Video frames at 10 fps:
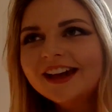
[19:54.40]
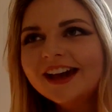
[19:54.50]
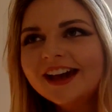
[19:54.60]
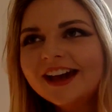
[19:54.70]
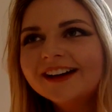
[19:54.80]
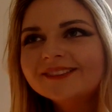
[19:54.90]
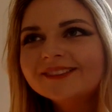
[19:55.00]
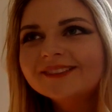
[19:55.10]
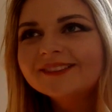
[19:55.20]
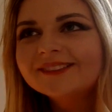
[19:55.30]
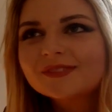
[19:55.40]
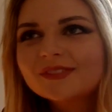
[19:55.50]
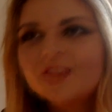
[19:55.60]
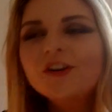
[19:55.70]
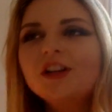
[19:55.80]
um,
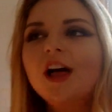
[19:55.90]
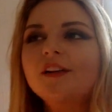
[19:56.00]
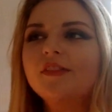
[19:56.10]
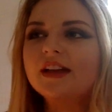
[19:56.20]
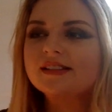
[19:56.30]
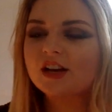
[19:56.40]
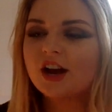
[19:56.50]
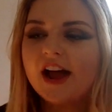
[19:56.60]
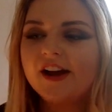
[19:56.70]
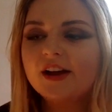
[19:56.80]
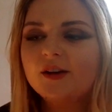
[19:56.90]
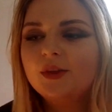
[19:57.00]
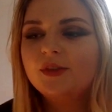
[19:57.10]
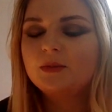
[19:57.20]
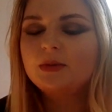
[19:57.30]
for a lot of things that are higher end with
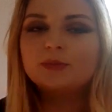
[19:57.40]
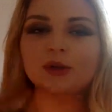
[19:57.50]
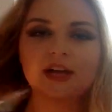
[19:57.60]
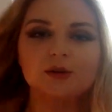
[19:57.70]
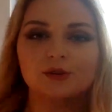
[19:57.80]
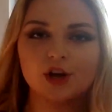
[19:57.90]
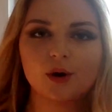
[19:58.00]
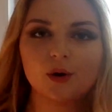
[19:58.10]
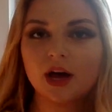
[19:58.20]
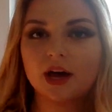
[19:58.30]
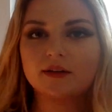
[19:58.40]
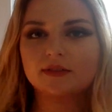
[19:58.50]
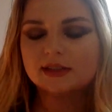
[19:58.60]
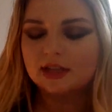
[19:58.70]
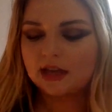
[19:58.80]
like people I don't know, I
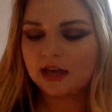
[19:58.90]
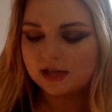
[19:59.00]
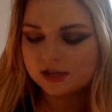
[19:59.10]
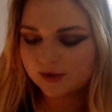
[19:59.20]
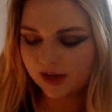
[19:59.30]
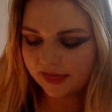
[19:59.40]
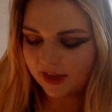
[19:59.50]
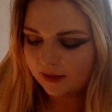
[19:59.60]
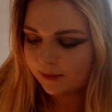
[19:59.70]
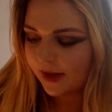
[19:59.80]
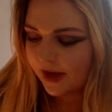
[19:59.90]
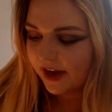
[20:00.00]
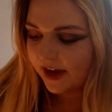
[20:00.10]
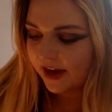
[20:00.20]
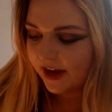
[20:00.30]
obviously can't do anything, but
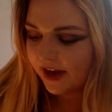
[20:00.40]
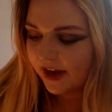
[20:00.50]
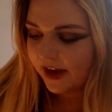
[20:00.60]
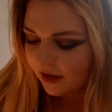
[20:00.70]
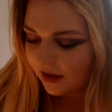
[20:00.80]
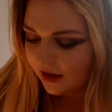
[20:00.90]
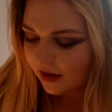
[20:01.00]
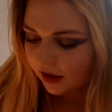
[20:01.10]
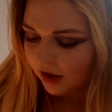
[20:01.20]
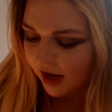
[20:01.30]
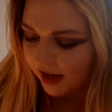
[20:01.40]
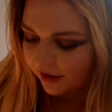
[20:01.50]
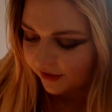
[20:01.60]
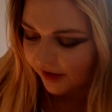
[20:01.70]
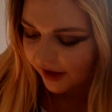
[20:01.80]
um, a lot
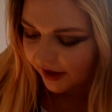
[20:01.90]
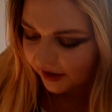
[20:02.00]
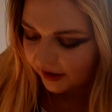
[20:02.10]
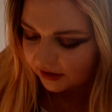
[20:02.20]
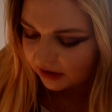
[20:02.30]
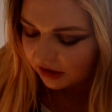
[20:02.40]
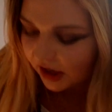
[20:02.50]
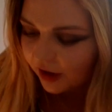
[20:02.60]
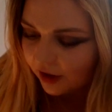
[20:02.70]
of uh, a lot of the